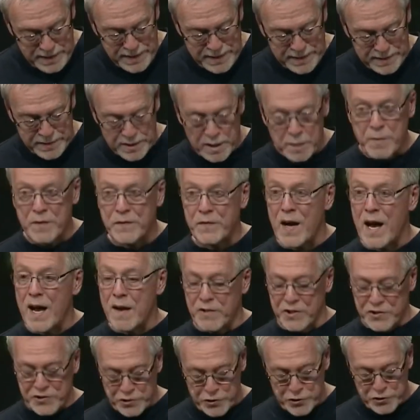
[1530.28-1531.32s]
Number five,
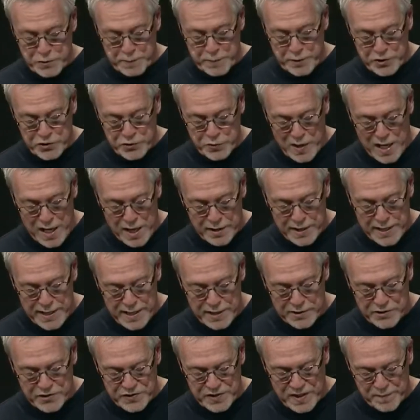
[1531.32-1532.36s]
this new spirituality
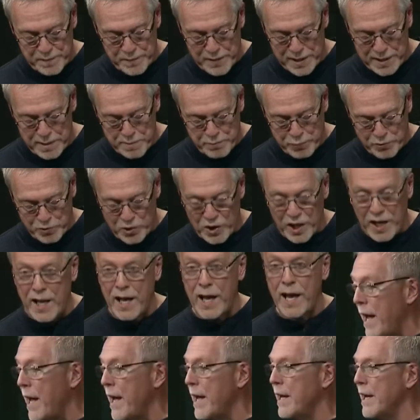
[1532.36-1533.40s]
is simply
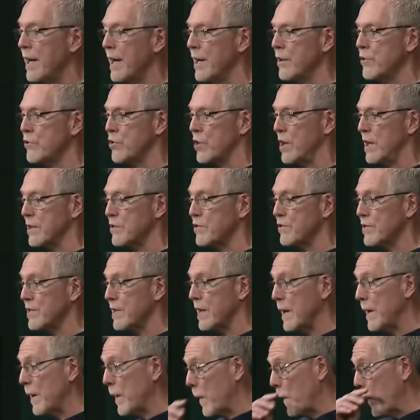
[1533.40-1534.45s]
pray and trust.
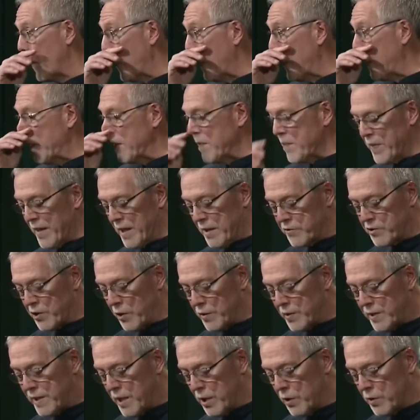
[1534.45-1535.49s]

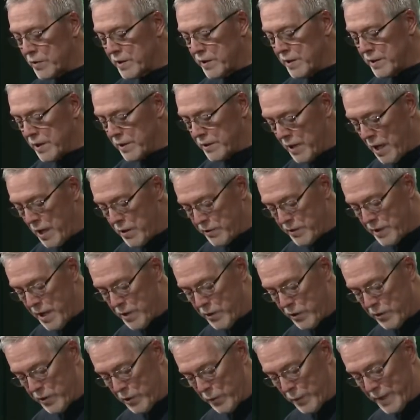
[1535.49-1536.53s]
So, you know, not, not
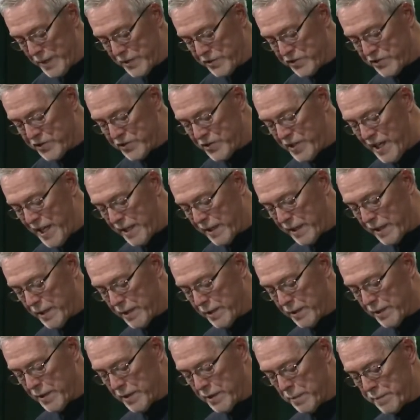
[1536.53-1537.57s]
only do we seek
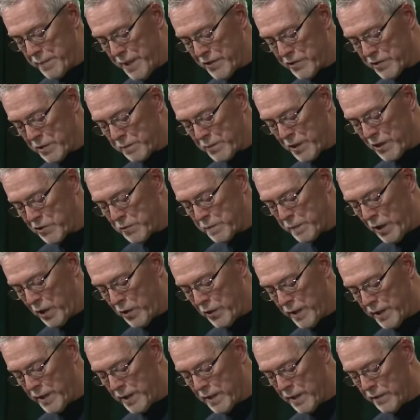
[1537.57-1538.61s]
the peace and
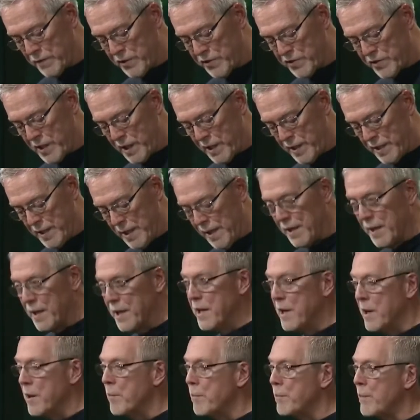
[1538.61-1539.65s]
prosperity of the city,
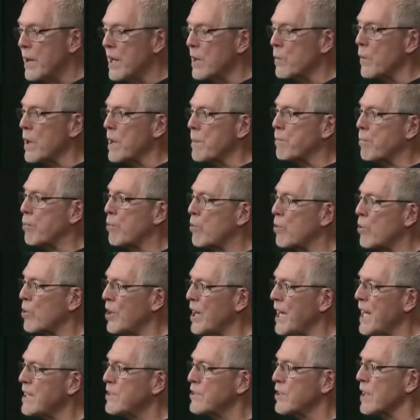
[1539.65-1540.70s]
but we
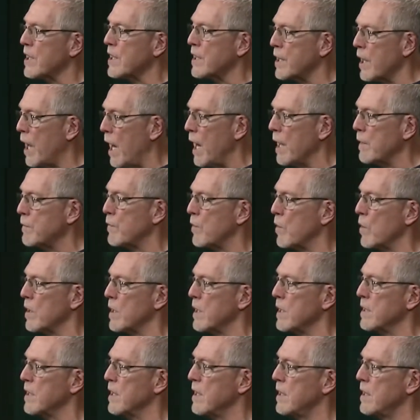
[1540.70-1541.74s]
pray to God for it.